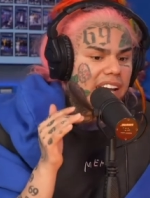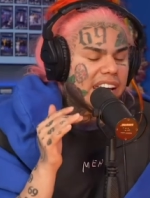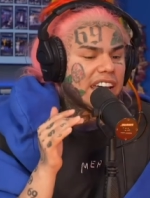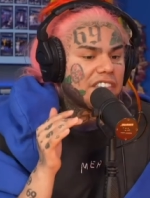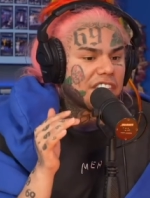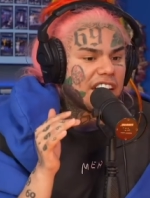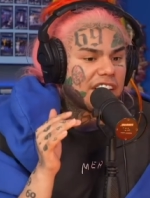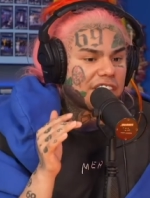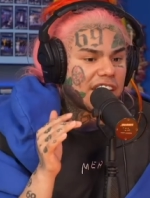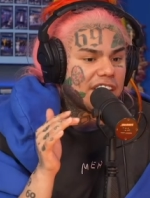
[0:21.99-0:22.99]
if
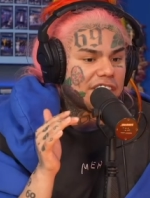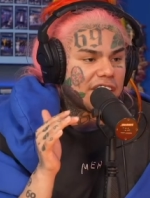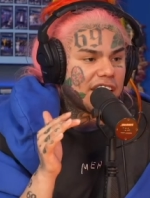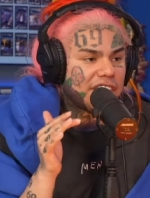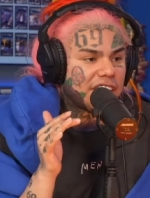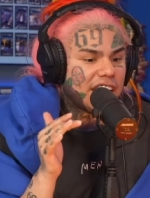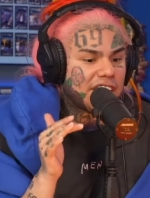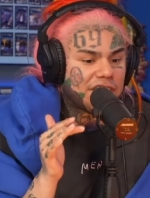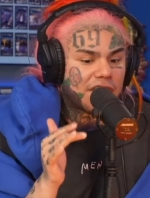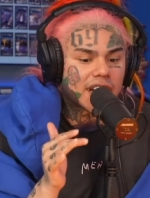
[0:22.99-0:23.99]
if if if
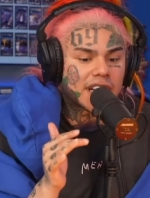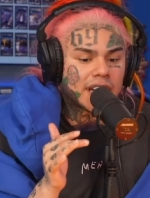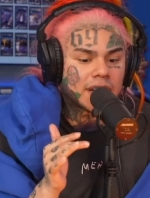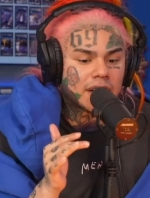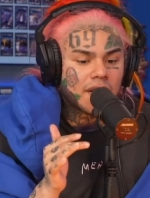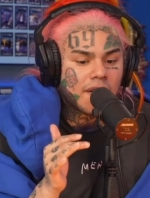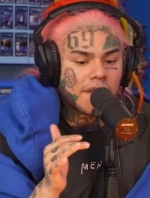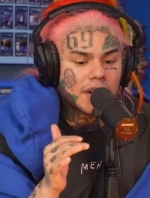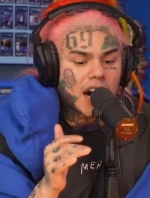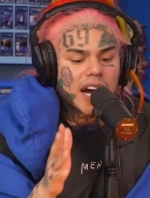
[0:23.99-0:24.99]
if fucking,
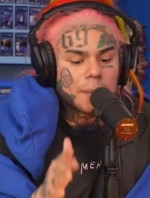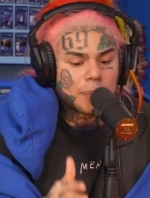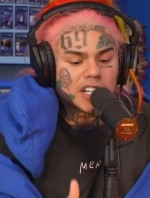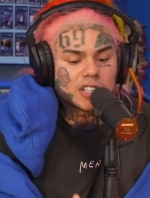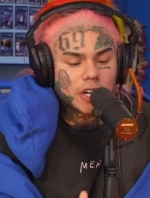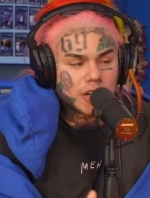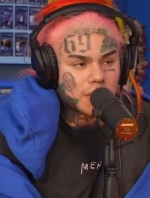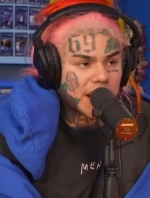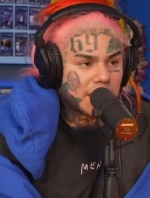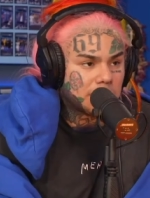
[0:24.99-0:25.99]
all right, put it Durk
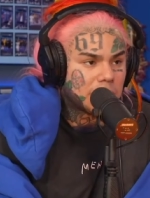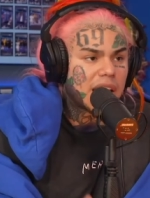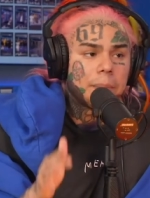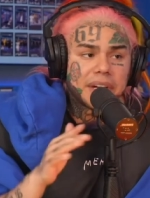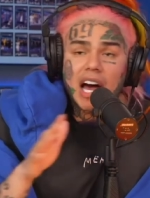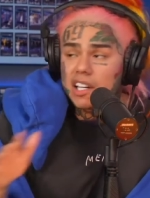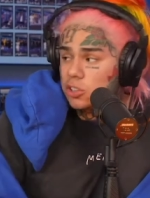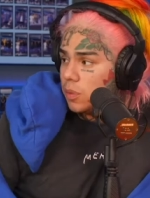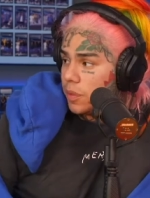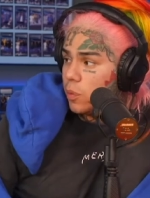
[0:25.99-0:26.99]
right and be
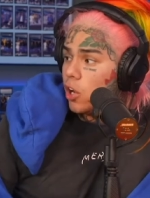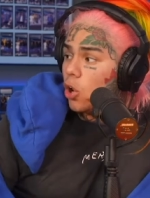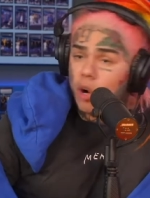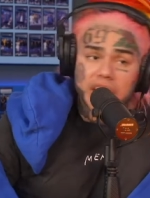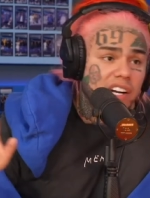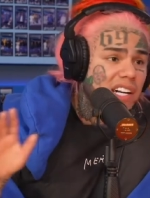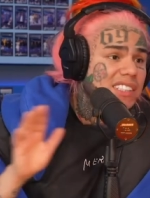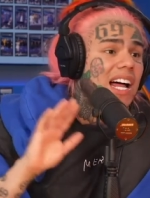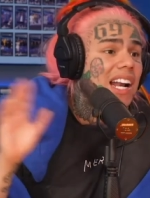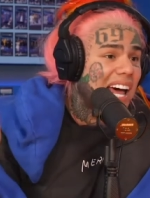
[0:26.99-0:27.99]
honest with me. We're all here.
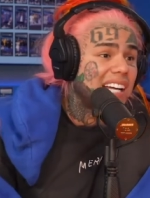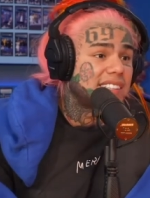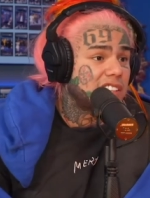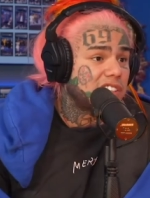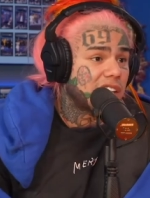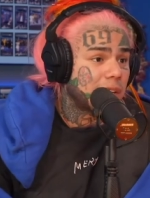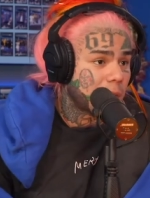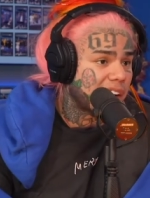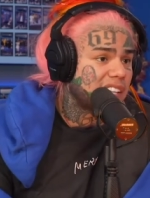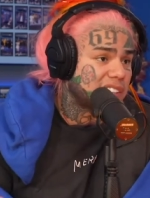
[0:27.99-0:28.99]
Let's not lie to each other,
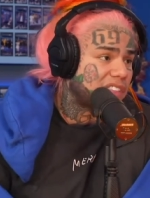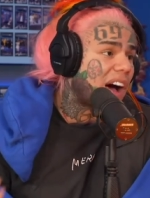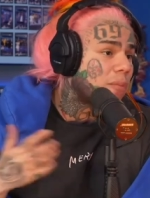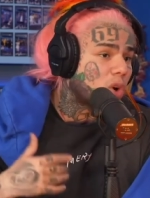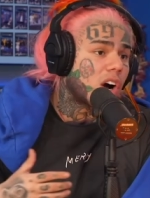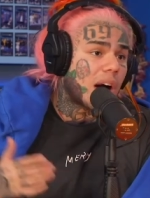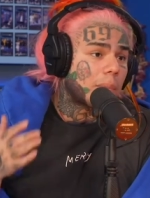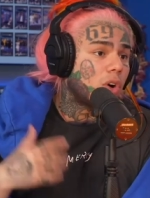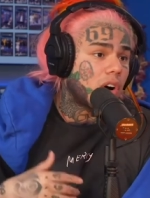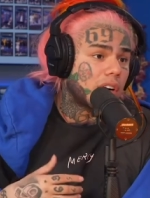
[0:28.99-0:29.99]
right? Because if I'm wrong,
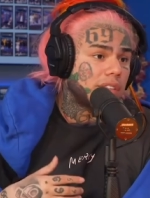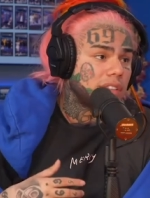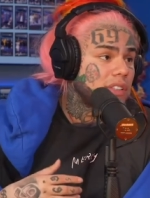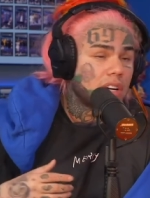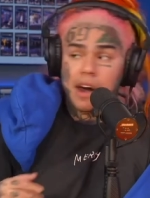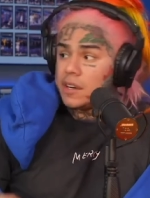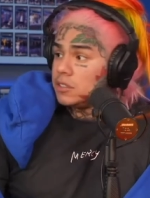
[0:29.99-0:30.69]
I'm wrong. But I'm in punching